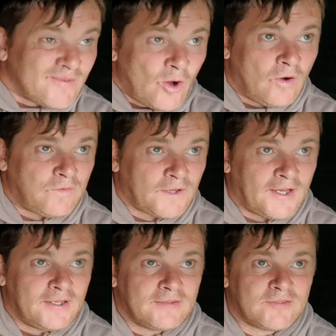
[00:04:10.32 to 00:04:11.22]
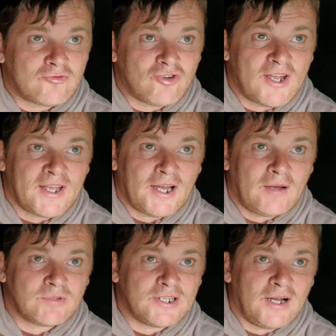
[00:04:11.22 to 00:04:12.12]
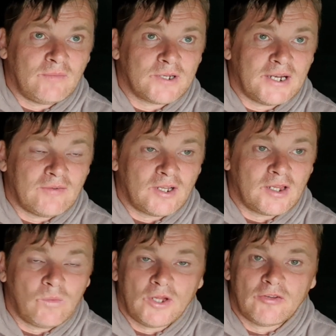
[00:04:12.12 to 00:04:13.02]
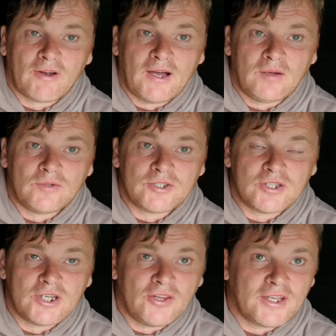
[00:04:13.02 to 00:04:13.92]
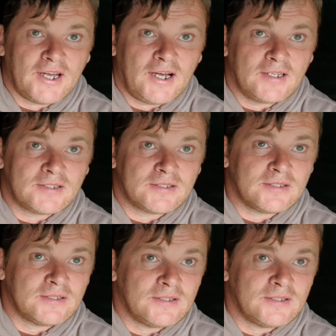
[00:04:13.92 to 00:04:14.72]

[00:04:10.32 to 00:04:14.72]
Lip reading: Hopefully this rain calms down, we can have a little wander around to the other guys,